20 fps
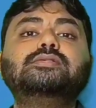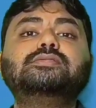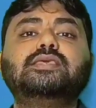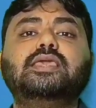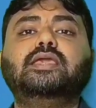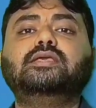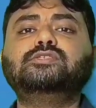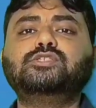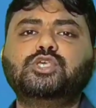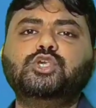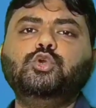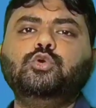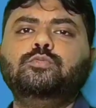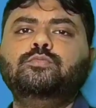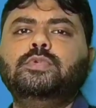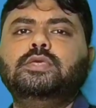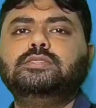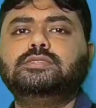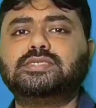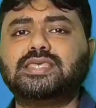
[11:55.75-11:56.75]
Whereas
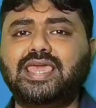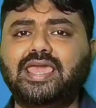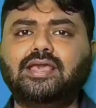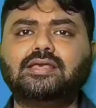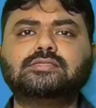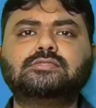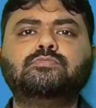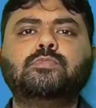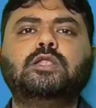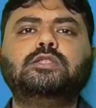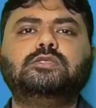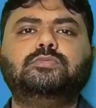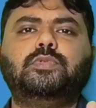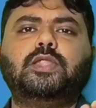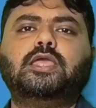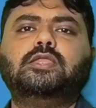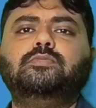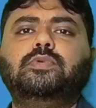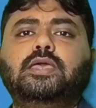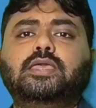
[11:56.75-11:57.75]
x cube means x
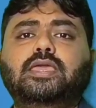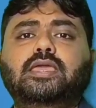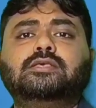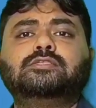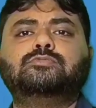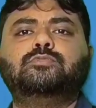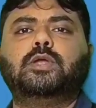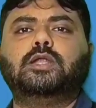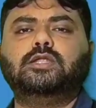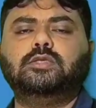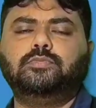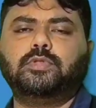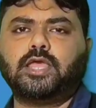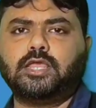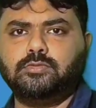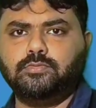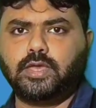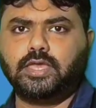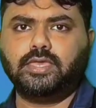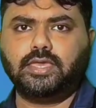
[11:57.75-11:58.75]
multiplied by x
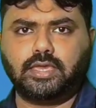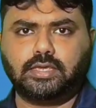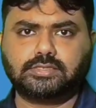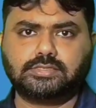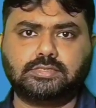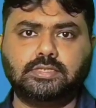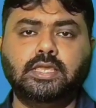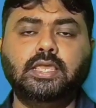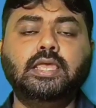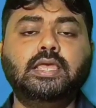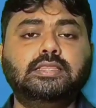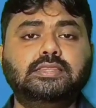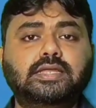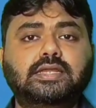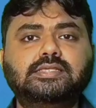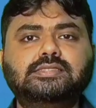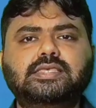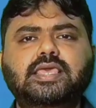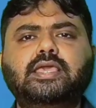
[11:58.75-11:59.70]
multiplied by x.